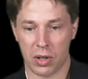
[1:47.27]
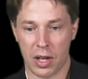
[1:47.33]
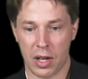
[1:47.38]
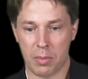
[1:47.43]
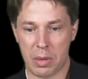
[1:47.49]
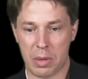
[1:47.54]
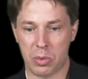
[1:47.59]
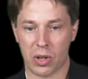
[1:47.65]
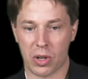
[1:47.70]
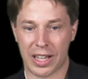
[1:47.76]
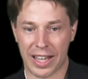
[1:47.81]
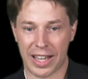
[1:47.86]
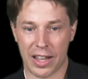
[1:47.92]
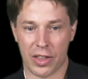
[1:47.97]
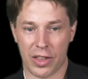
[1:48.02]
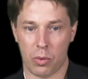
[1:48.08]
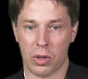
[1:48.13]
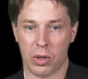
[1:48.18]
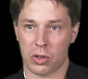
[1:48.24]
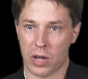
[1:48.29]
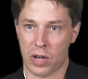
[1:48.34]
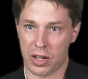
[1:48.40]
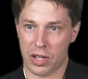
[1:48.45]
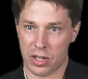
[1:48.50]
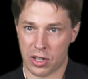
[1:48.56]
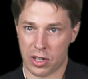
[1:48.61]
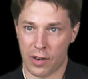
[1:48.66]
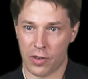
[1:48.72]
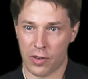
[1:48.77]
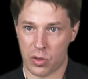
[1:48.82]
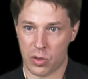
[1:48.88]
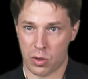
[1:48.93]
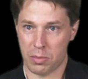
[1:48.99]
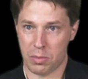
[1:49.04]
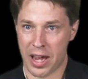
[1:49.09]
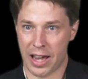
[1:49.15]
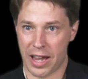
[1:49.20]
People get that when great discoveries were
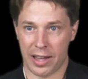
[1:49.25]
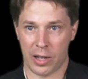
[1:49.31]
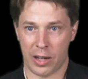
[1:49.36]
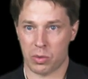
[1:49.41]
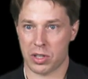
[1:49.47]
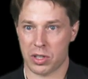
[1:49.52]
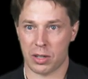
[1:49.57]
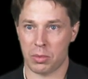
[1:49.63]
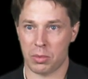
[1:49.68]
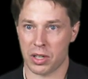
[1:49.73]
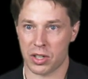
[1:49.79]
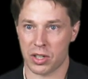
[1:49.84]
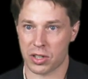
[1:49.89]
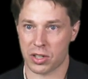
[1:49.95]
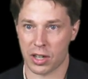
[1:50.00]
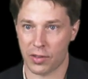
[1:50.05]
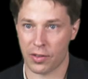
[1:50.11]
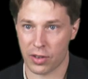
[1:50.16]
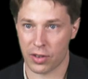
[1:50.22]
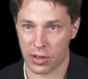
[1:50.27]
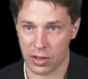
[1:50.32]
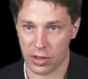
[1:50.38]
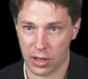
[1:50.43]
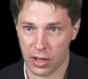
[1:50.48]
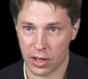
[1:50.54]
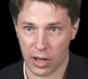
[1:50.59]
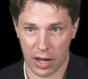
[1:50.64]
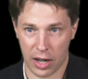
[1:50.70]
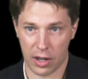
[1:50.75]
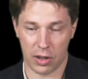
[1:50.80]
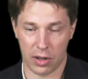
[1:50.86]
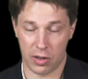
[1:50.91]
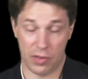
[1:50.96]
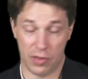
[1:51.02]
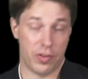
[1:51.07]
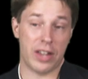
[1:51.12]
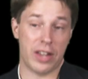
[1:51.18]
made, like when somebody discovered or
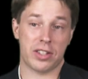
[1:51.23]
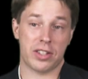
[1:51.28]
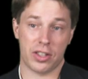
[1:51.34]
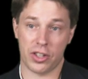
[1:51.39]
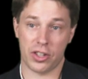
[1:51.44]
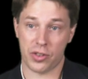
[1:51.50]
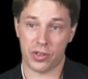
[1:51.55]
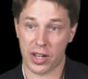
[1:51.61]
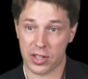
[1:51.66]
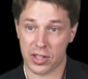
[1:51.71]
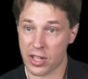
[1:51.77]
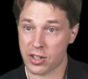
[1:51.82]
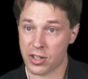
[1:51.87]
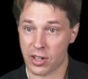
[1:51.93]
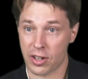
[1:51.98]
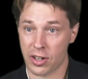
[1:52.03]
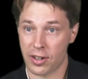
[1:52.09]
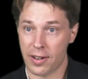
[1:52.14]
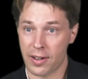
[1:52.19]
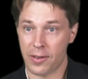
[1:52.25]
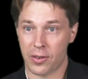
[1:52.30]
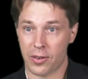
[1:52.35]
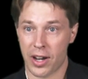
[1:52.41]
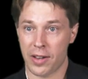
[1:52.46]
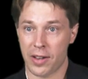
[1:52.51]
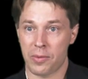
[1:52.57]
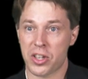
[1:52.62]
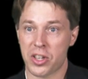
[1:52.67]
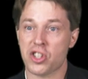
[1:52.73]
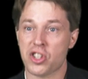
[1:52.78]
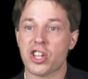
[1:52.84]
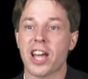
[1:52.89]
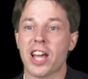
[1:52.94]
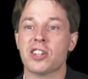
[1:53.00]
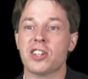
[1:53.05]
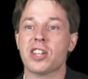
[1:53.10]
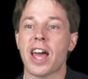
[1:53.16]
invented the transistor, right? This
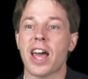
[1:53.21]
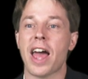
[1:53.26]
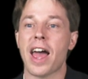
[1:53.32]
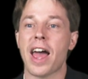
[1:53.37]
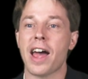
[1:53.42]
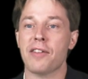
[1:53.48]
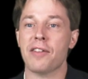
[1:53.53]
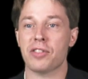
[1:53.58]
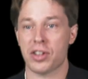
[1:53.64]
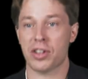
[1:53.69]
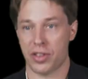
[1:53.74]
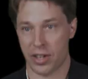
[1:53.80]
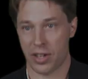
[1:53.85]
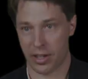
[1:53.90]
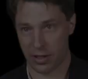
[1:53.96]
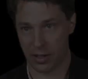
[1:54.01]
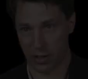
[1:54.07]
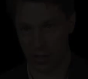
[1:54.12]
changed everything.